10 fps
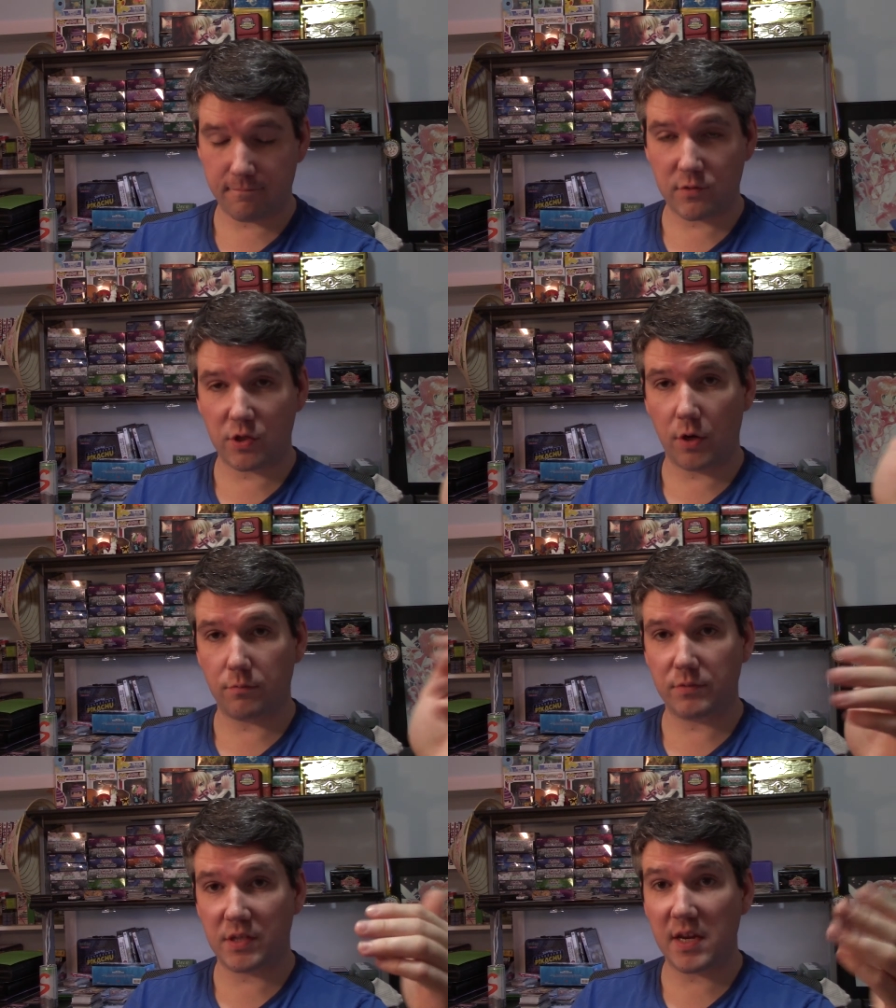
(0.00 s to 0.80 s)

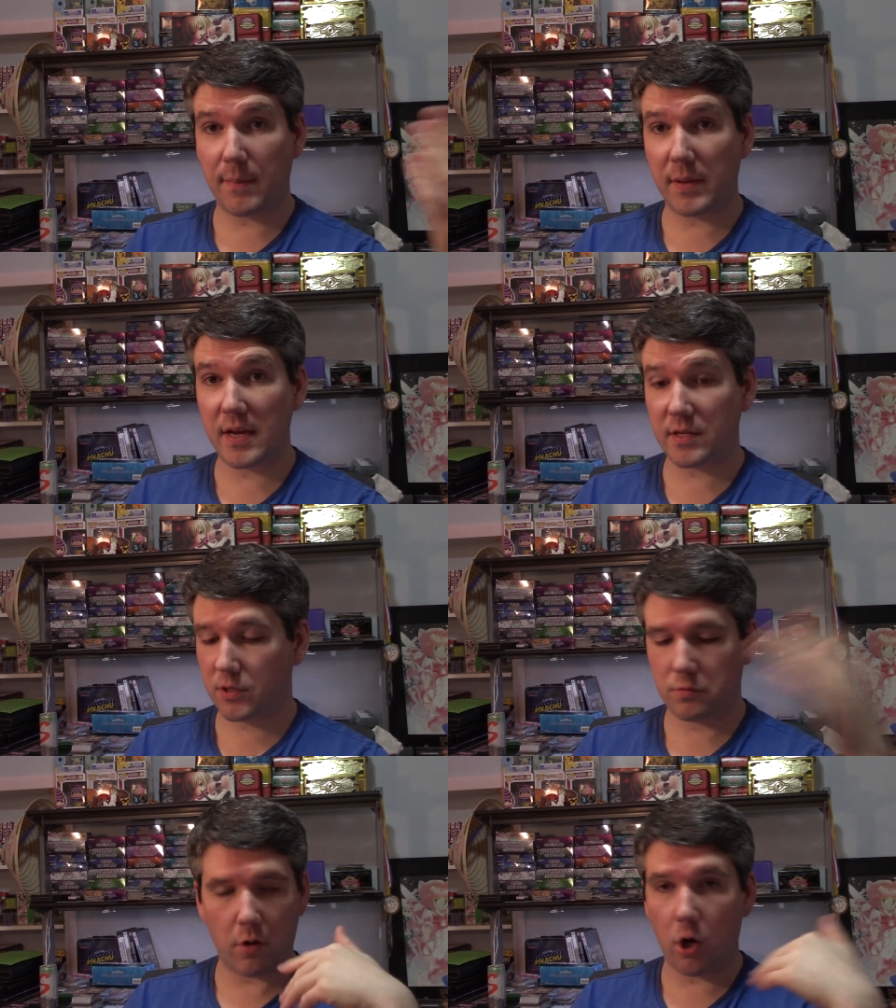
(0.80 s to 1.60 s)
So sneak
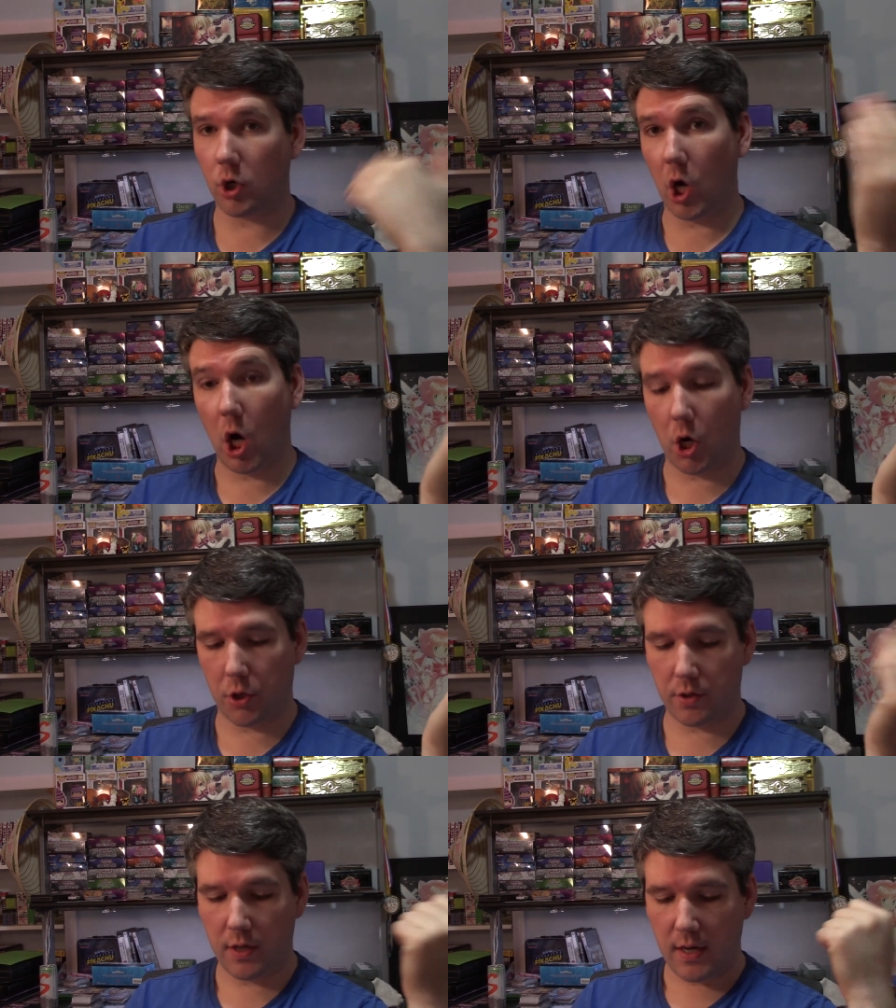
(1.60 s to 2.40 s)
peeks are
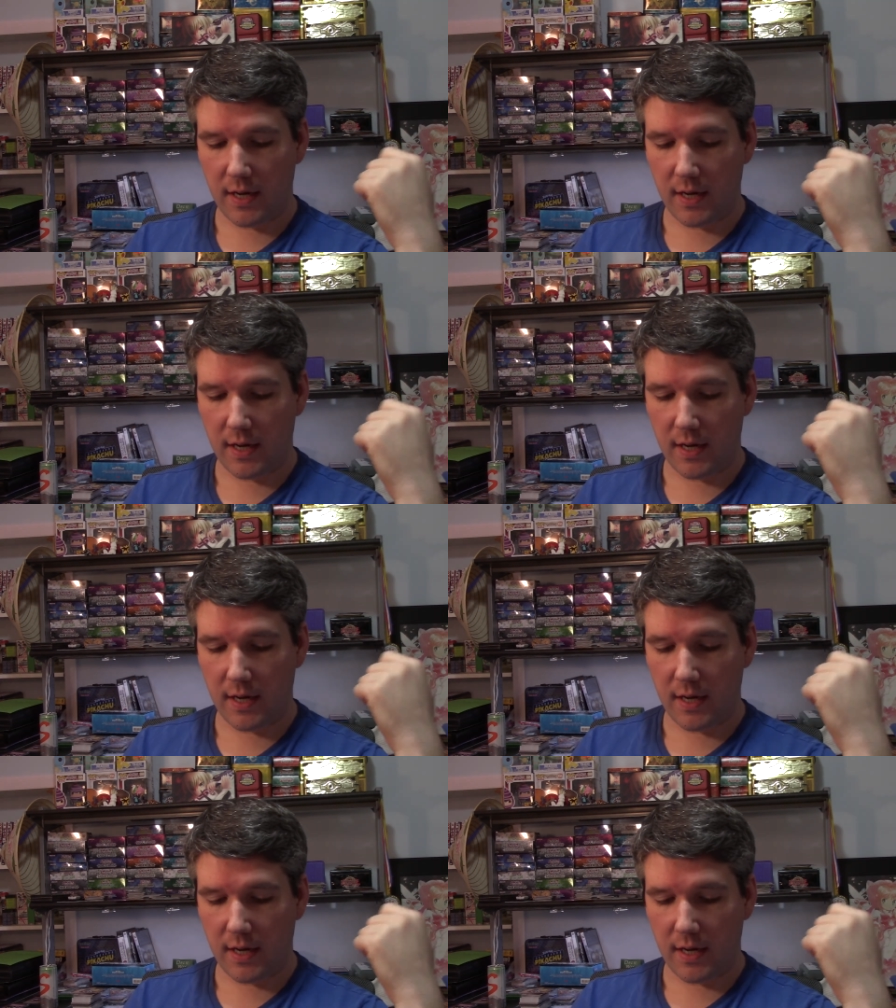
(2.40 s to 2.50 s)
gone.